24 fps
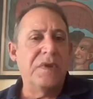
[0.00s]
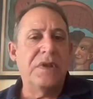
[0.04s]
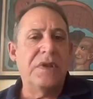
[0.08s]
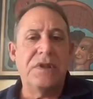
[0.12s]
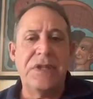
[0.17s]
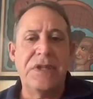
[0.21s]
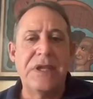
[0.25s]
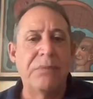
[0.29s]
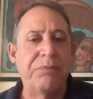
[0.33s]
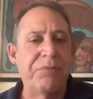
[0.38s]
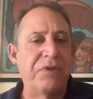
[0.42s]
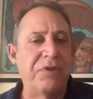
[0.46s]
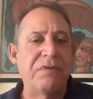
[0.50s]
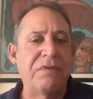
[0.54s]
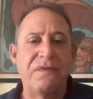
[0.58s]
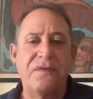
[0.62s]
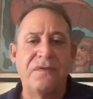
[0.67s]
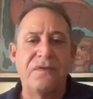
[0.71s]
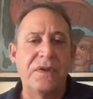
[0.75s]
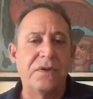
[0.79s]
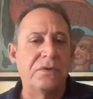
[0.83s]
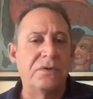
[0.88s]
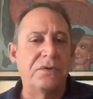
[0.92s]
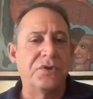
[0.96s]
Depth of
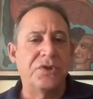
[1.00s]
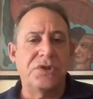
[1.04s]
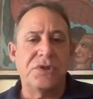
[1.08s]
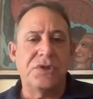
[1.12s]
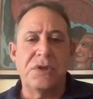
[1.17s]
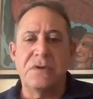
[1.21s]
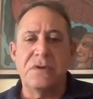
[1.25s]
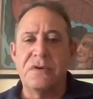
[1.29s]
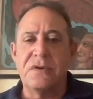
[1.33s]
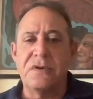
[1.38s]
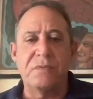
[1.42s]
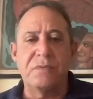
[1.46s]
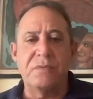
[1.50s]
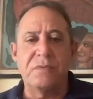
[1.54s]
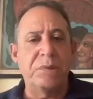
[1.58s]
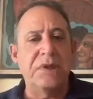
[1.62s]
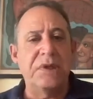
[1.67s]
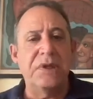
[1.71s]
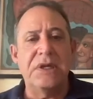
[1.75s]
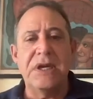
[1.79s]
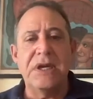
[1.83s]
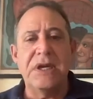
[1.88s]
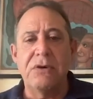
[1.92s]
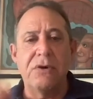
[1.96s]
field, shutter
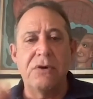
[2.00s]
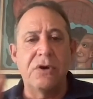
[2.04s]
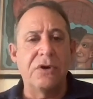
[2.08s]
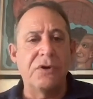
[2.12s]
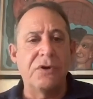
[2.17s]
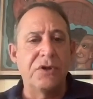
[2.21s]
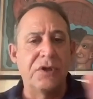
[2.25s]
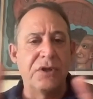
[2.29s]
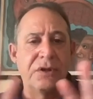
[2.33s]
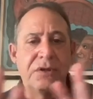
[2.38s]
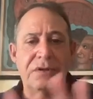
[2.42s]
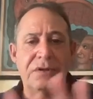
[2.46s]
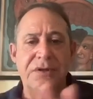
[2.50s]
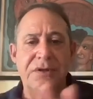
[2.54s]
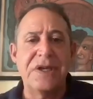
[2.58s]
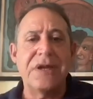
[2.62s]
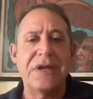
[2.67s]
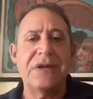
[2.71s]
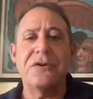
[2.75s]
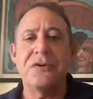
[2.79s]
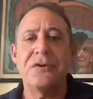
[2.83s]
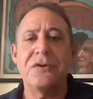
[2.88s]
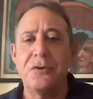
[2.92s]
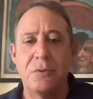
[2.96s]
speed, how all the
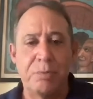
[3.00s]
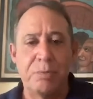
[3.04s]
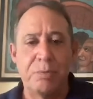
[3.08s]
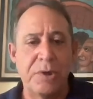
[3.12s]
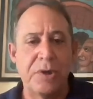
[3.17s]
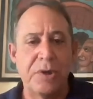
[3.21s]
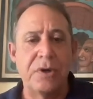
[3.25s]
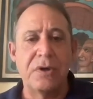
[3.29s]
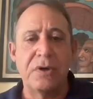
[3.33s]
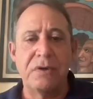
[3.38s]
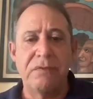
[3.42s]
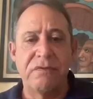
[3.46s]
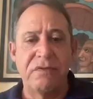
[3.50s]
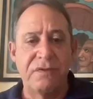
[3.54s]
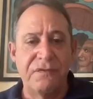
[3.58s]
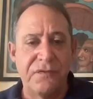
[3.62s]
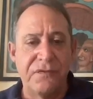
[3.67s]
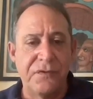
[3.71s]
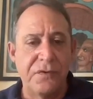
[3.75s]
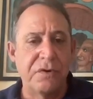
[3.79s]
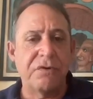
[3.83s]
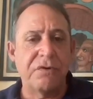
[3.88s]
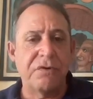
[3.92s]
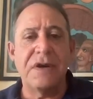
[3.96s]
technical part of a
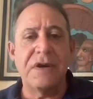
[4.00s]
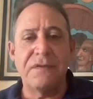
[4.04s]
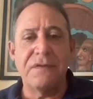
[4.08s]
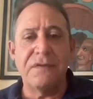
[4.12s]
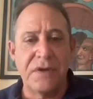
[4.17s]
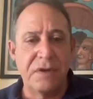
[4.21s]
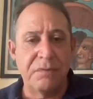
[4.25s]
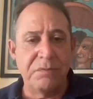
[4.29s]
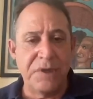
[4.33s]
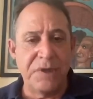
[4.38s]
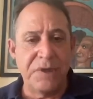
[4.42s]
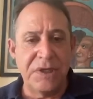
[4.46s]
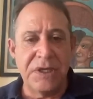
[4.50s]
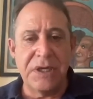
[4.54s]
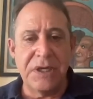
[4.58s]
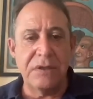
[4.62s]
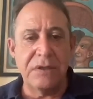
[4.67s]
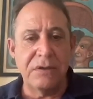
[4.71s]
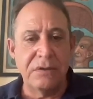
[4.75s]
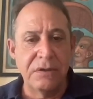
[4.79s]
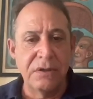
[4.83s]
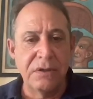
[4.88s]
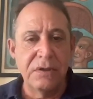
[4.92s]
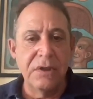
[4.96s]
photograph come
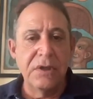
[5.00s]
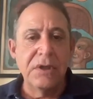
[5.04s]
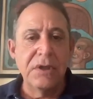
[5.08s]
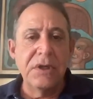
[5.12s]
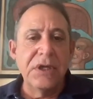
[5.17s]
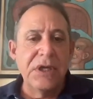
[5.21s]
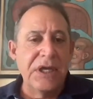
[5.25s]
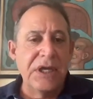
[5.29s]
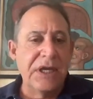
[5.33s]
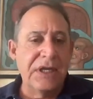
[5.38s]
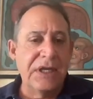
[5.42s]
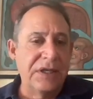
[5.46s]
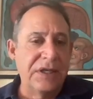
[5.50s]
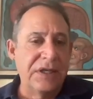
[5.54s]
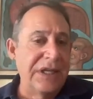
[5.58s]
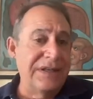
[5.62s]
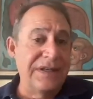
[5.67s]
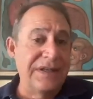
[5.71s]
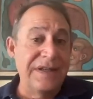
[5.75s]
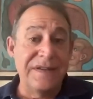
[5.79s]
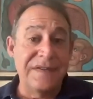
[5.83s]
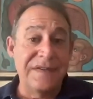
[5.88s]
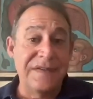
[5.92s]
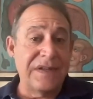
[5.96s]
together. And that
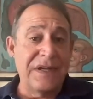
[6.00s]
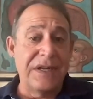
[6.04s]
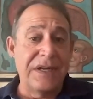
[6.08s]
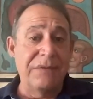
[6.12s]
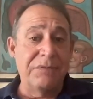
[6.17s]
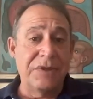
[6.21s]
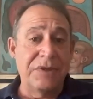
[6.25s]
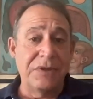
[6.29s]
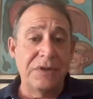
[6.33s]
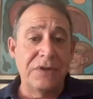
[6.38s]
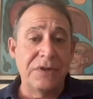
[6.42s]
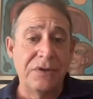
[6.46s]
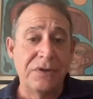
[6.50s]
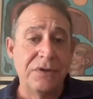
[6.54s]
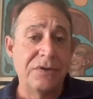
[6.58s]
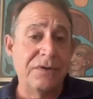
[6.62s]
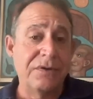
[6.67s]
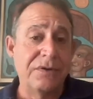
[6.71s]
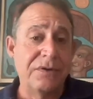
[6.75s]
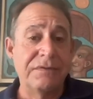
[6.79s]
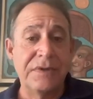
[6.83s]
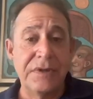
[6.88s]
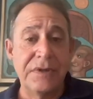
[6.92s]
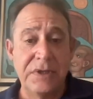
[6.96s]
takes time to learn.
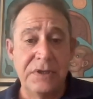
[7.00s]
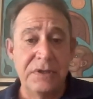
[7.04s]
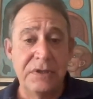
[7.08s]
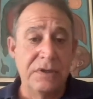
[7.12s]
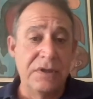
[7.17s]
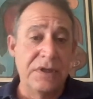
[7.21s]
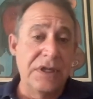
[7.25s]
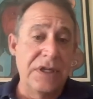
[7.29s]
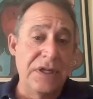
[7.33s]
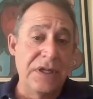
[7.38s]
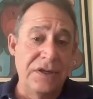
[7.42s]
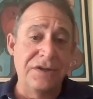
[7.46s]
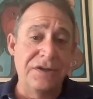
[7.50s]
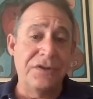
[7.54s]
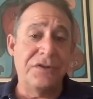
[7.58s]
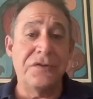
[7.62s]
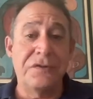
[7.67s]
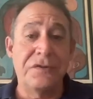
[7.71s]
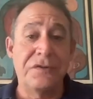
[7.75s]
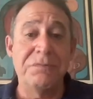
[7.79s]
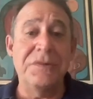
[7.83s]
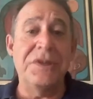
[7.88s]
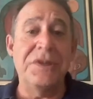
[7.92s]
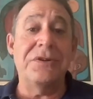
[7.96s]
And it
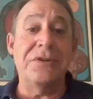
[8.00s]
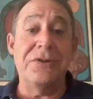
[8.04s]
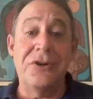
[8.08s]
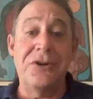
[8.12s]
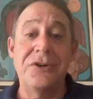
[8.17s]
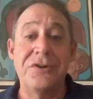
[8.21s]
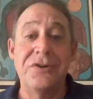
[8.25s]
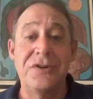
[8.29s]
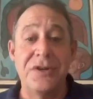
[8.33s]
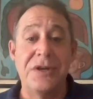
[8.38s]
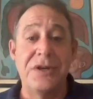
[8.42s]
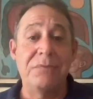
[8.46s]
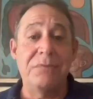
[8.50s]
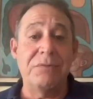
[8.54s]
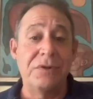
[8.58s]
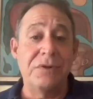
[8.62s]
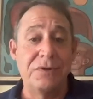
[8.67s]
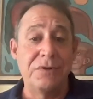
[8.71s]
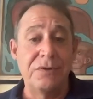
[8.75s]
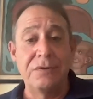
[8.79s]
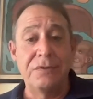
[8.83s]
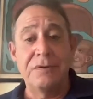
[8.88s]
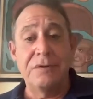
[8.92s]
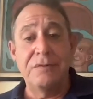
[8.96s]
took me a long time to
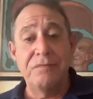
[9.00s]
learn.